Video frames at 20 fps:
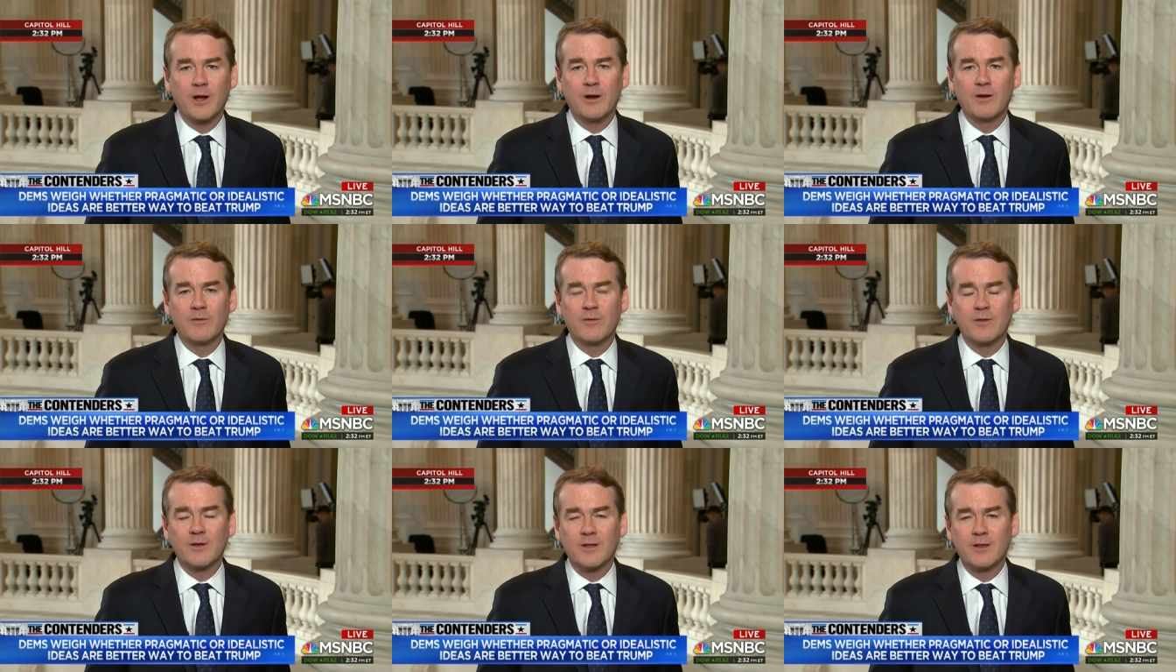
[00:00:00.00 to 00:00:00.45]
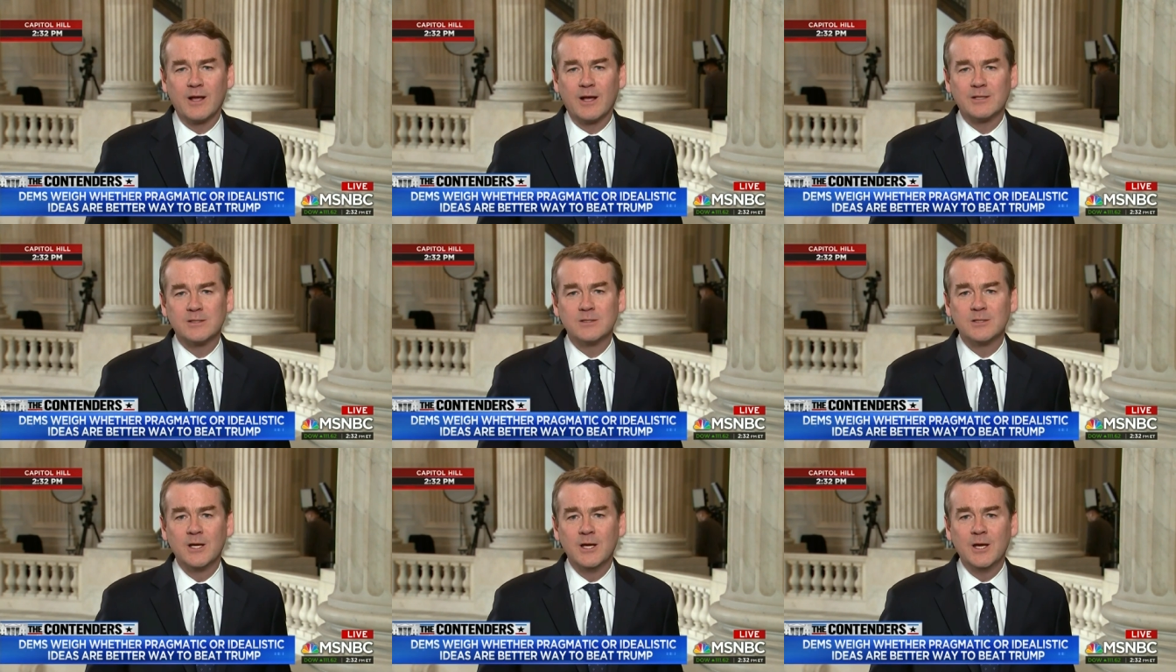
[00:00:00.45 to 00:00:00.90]
I don't think
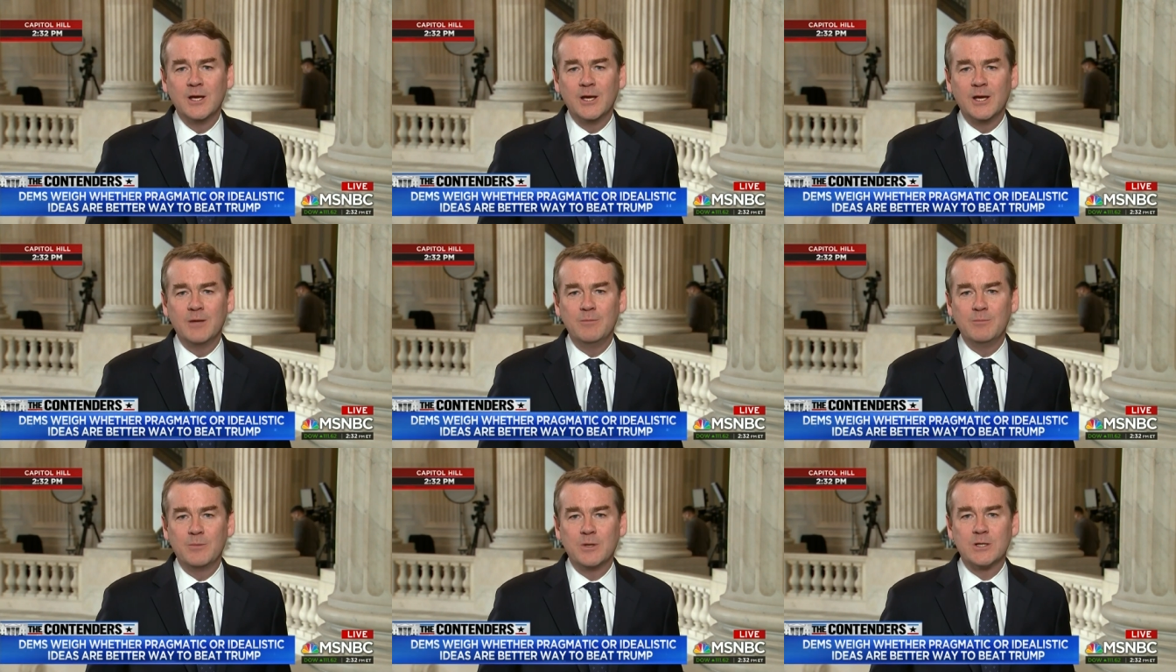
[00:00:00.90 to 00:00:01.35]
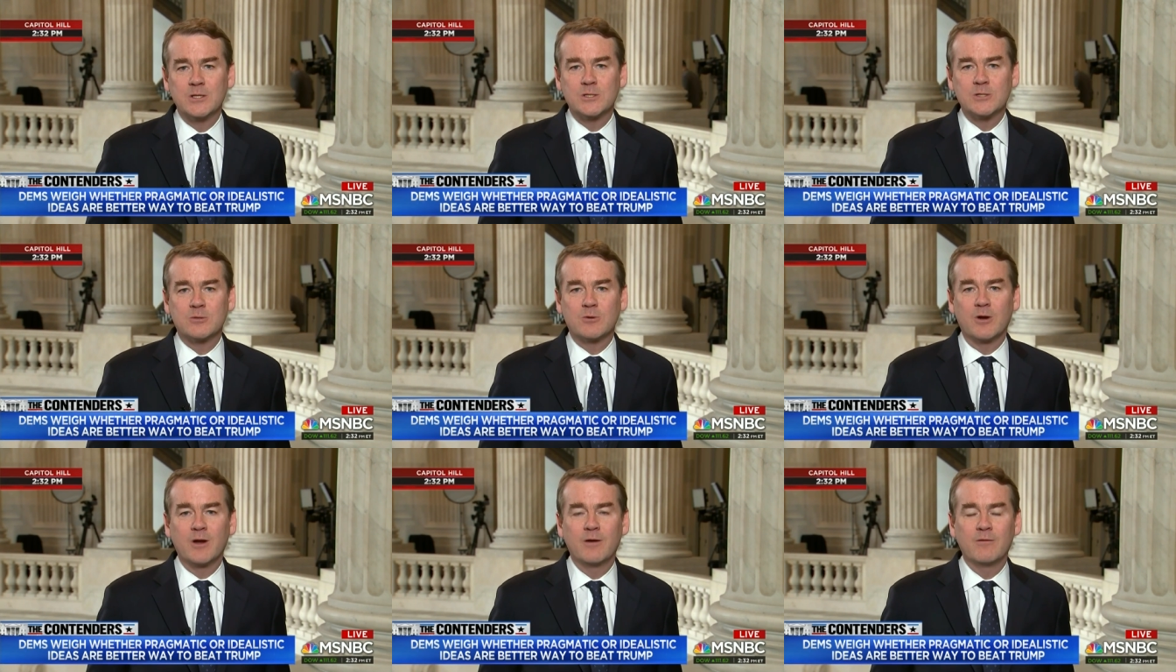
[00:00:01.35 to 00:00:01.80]
that's
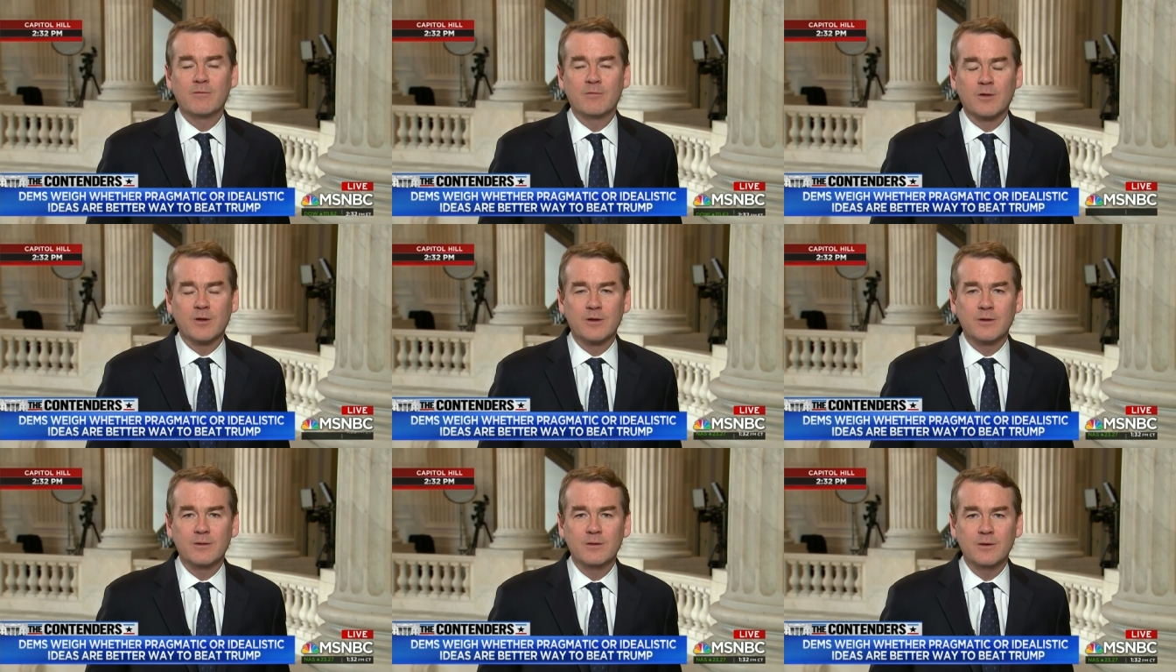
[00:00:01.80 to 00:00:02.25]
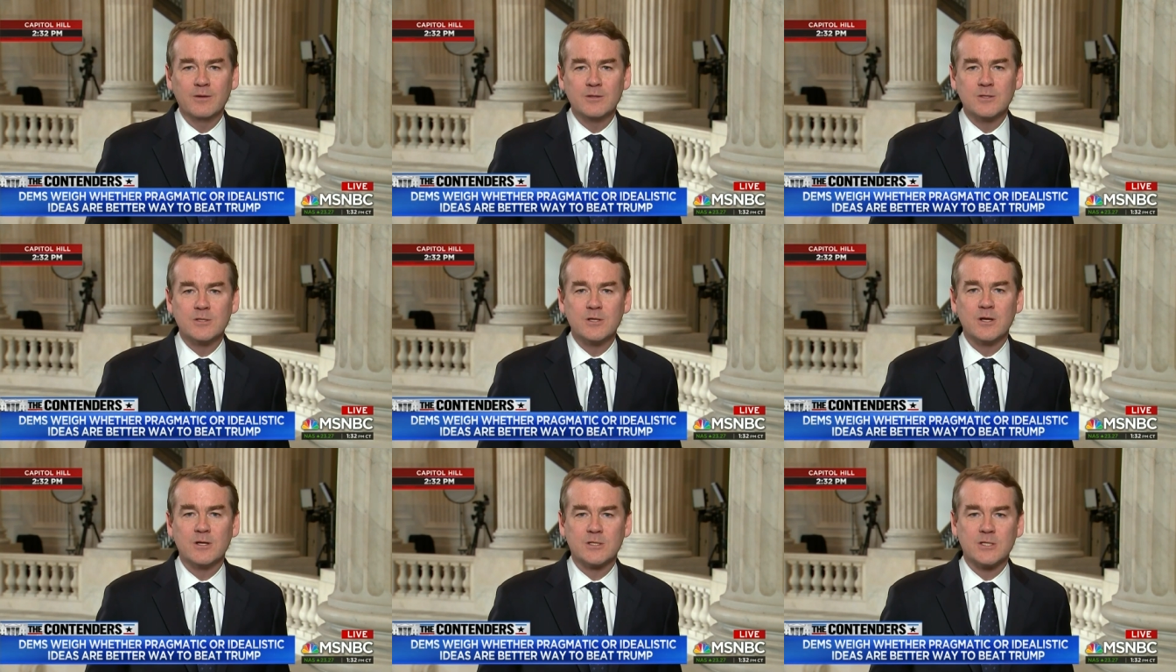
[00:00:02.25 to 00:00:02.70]
administratively
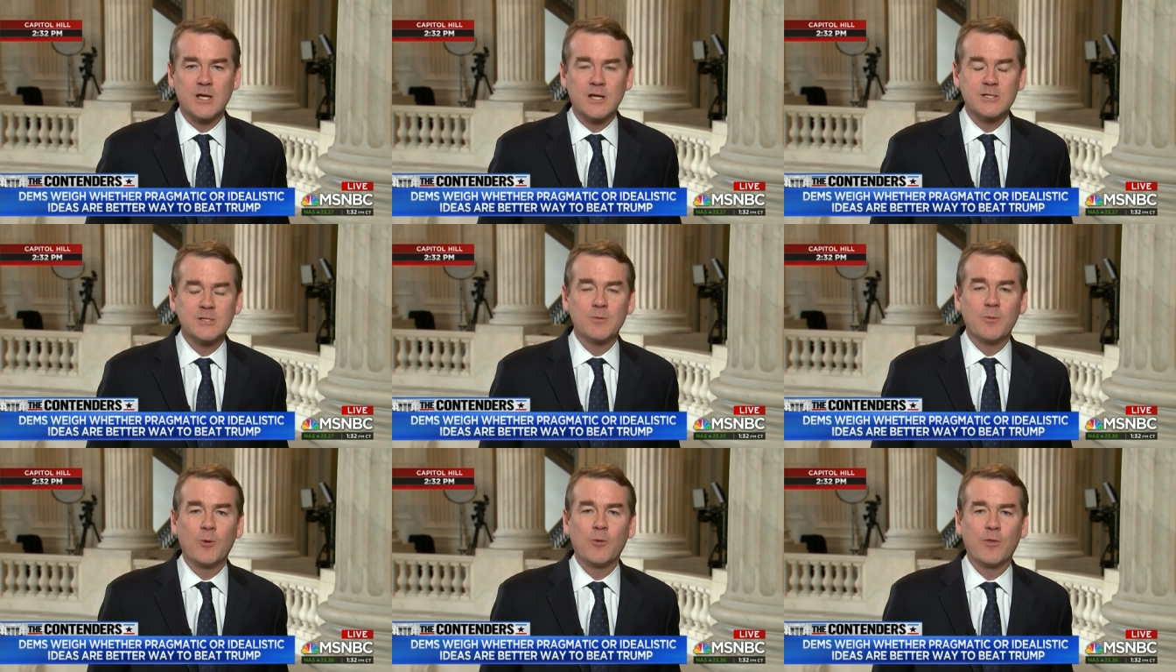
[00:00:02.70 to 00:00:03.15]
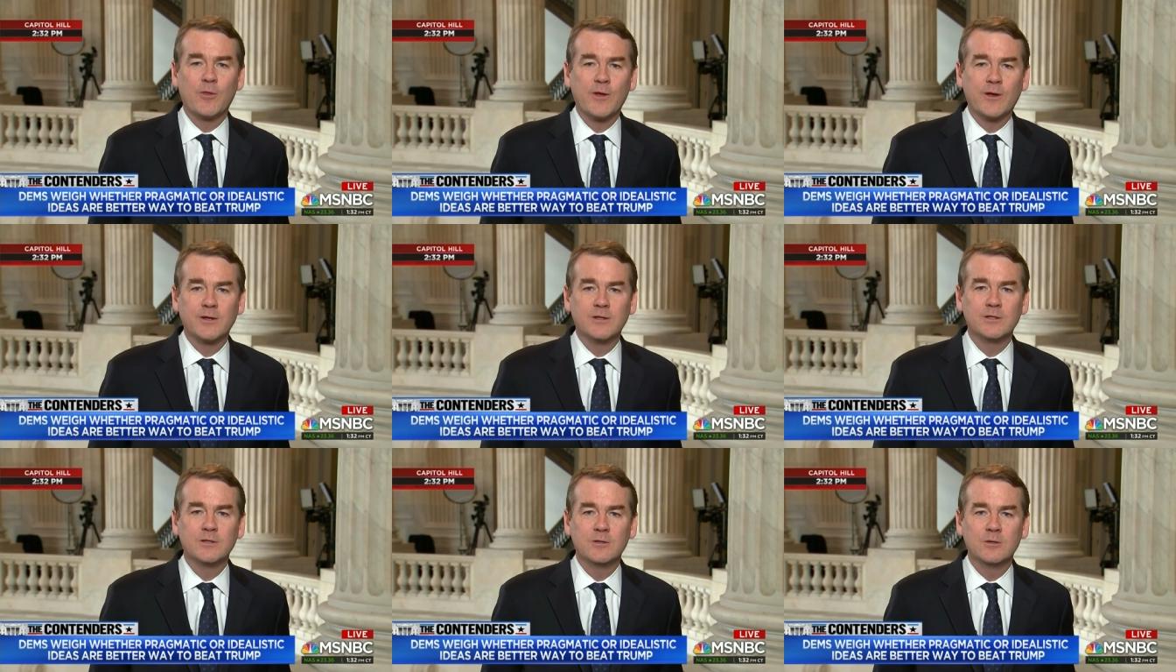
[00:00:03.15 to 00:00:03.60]
a sensible
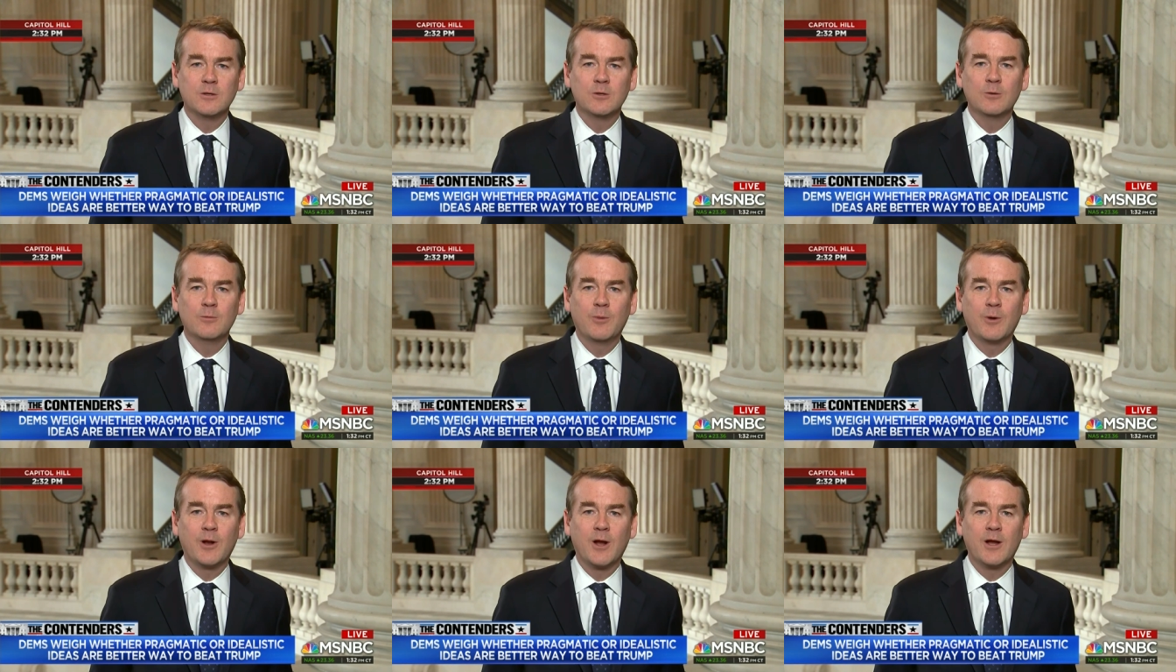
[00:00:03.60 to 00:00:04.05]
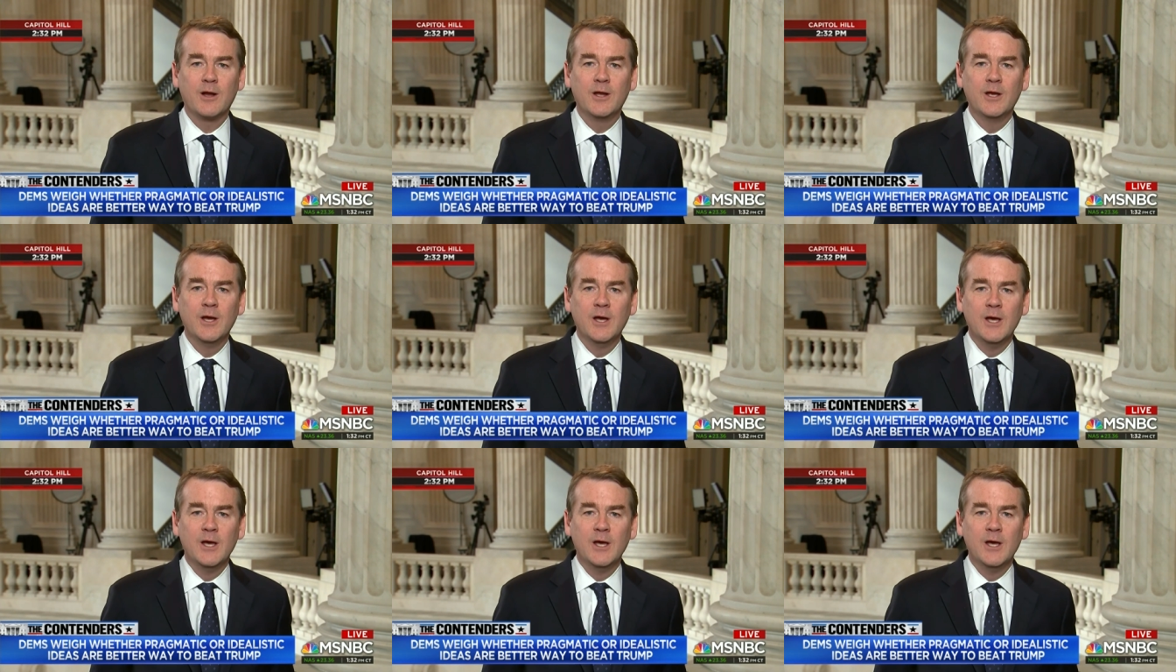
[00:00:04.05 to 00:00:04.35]
thing to do. But I,